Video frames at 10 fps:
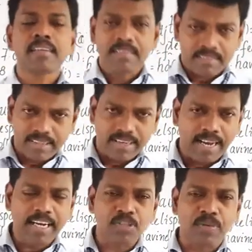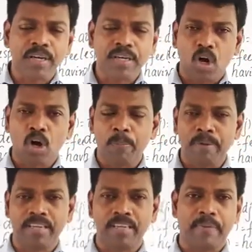the great one
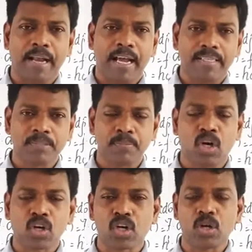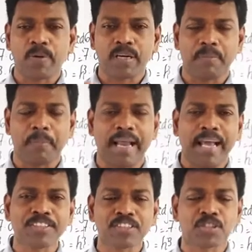opened the branch, broke open the
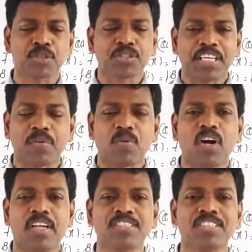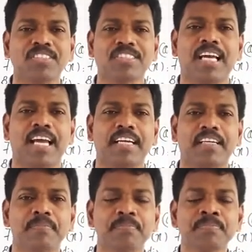branch to see what is
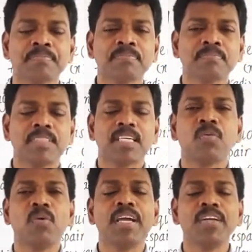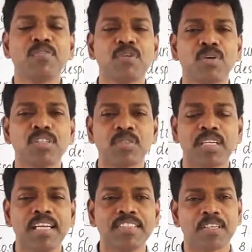inside. The great one was
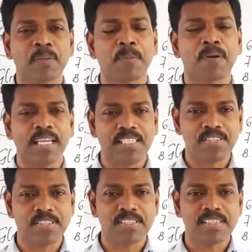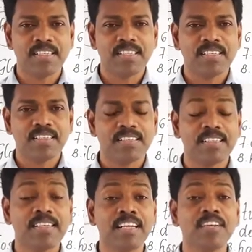really surprised.
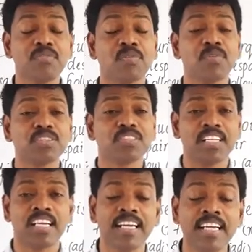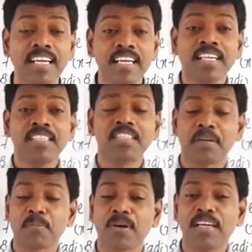The great one was really
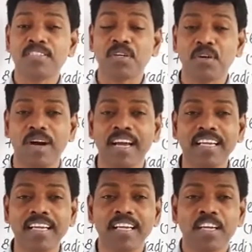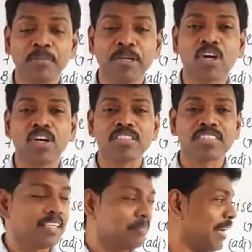surprised. You know why? Because
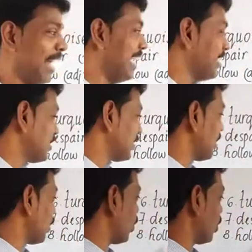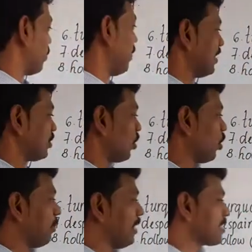the branch, the hollow branch,
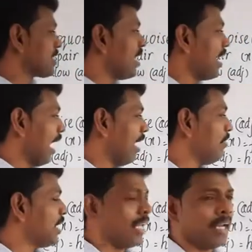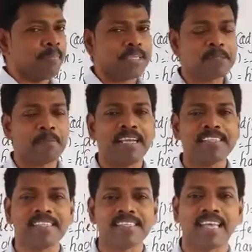hollow means having an empty space
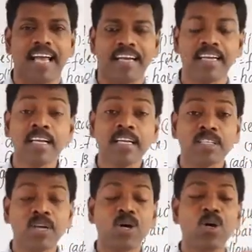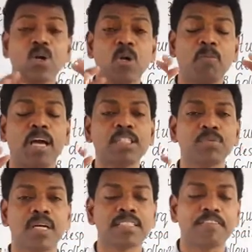inside. The hollow branch
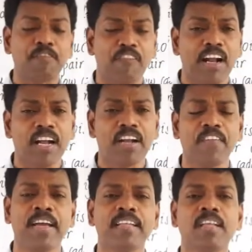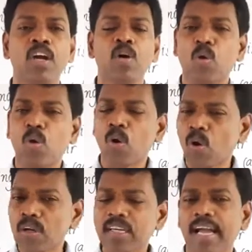was filled with
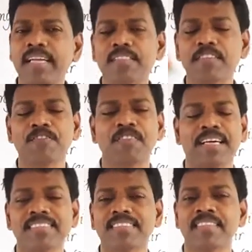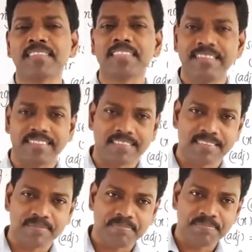all kinds of nuts and seeds.
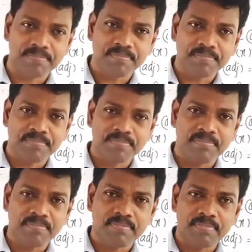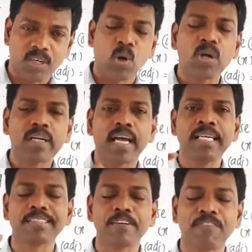All
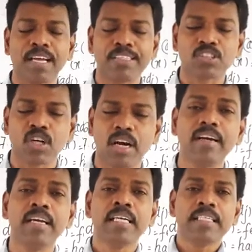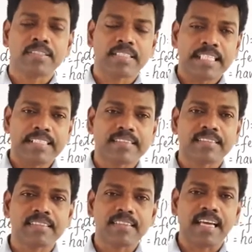kinds of nuts or seeds.
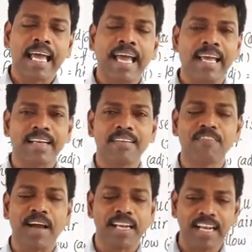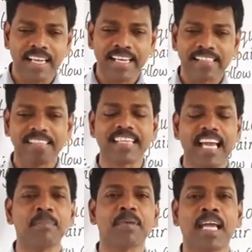And finally, the
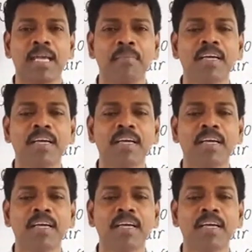time came